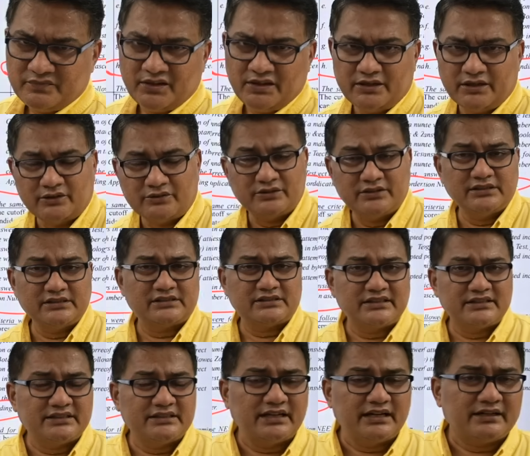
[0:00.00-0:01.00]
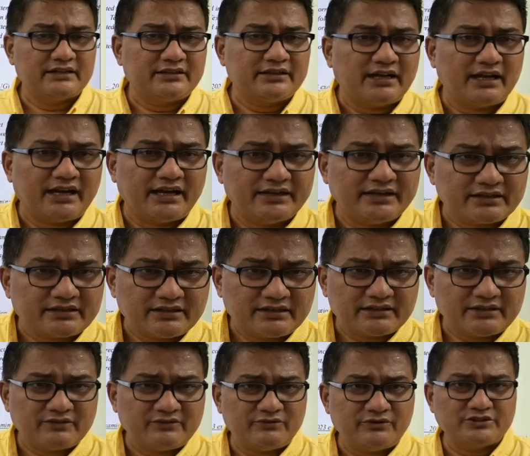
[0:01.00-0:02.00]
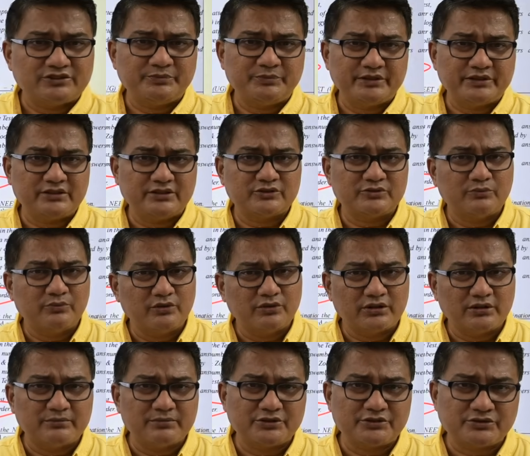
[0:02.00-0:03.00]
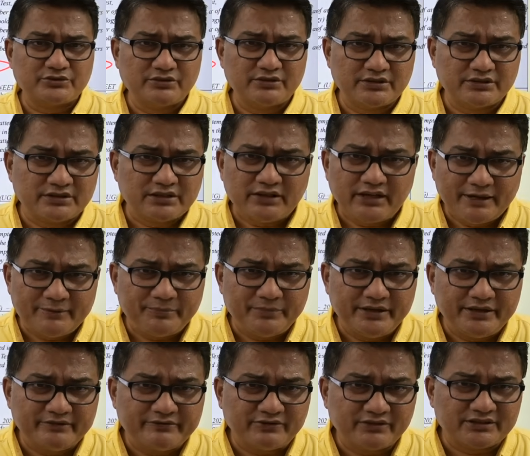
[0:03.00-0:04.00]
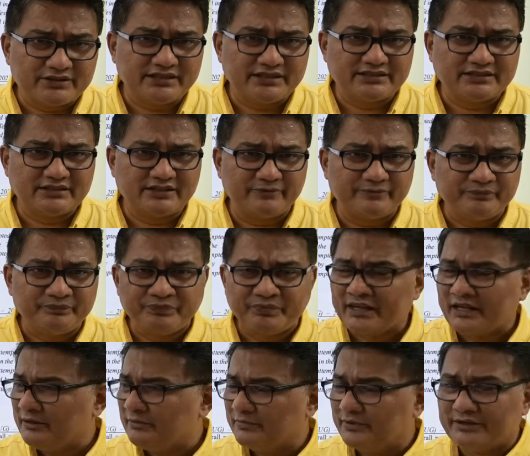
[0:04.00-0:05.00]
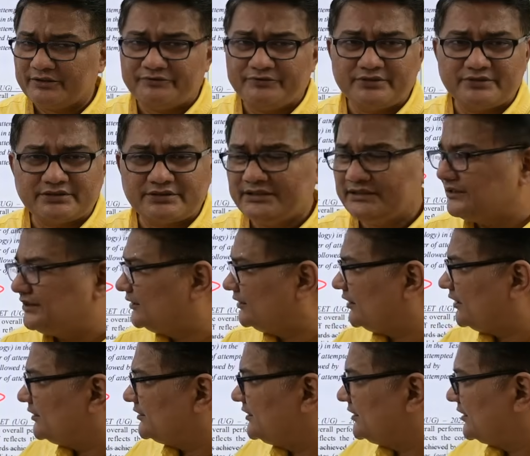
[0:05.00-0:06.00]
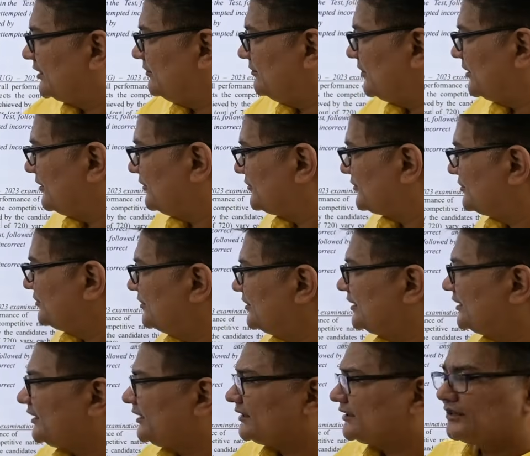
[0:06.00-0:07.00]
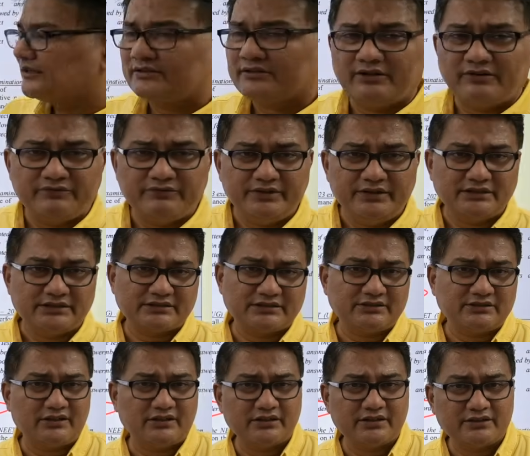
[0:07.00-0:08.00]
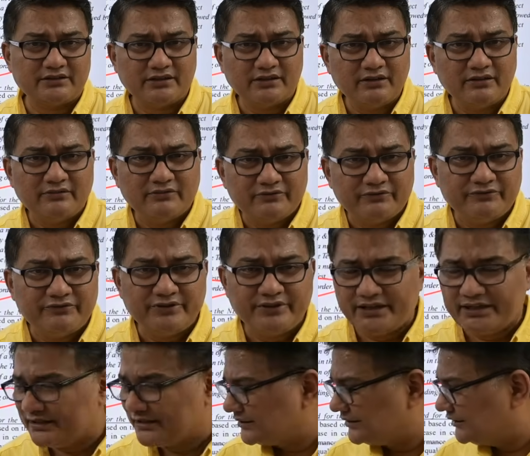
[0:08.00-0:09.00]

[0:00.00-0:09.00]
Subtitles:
Now they say that the higher cutoff was because more number of students appearing for the exam. But if you see the logic, number of student and cutoff, it's not at all fair.